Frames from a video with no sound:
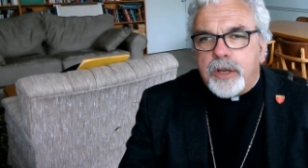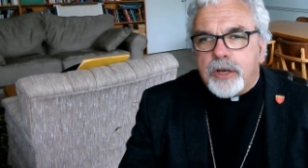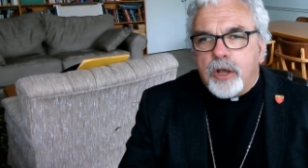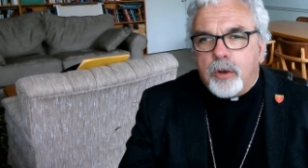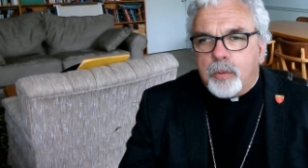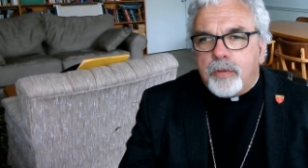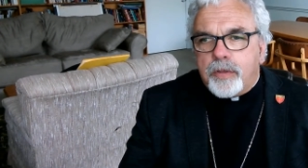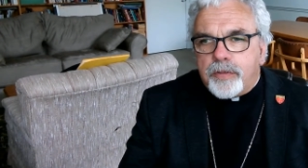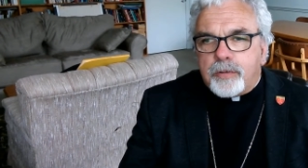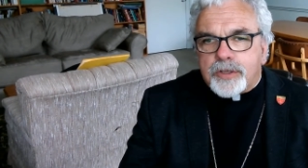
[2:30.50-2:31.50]
We know
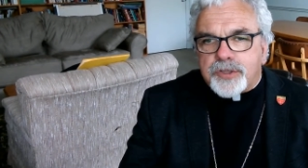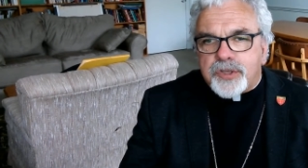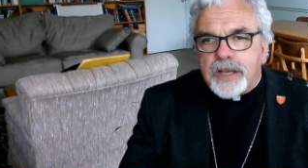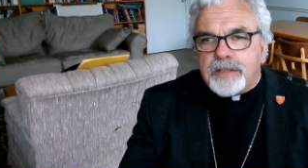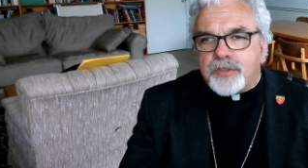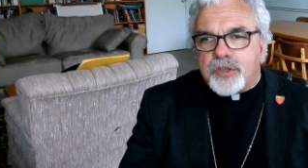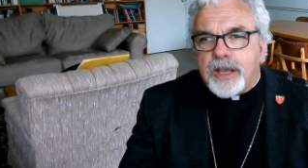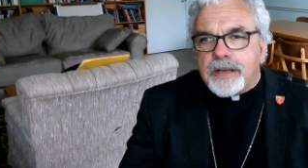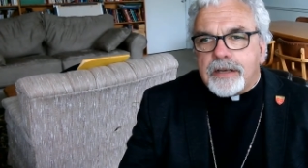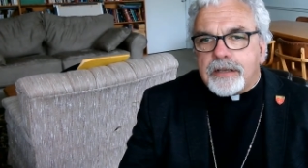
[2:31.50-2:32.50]
that there are sites
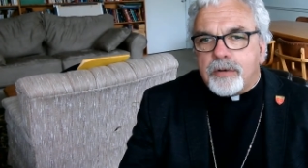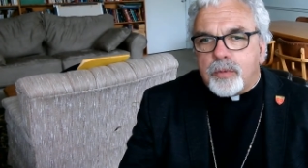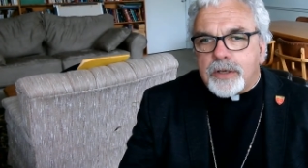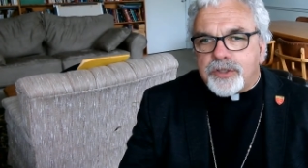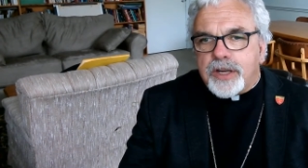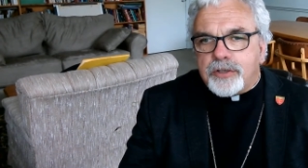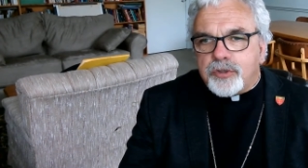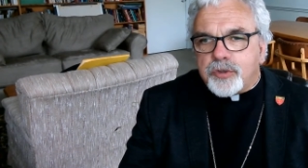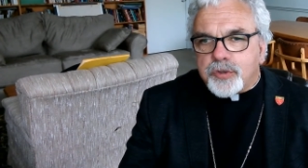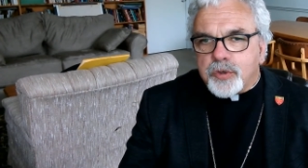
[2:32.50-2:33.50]
at Anglican
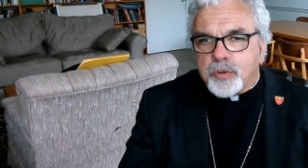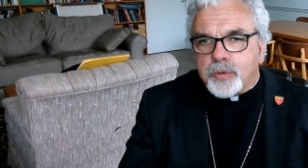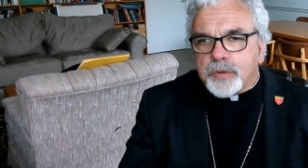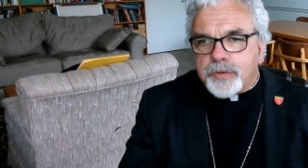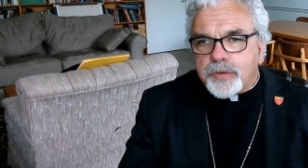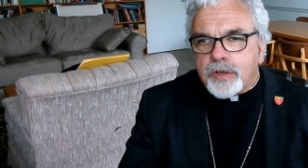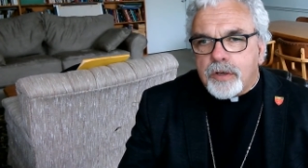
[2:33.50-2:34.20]
residential schools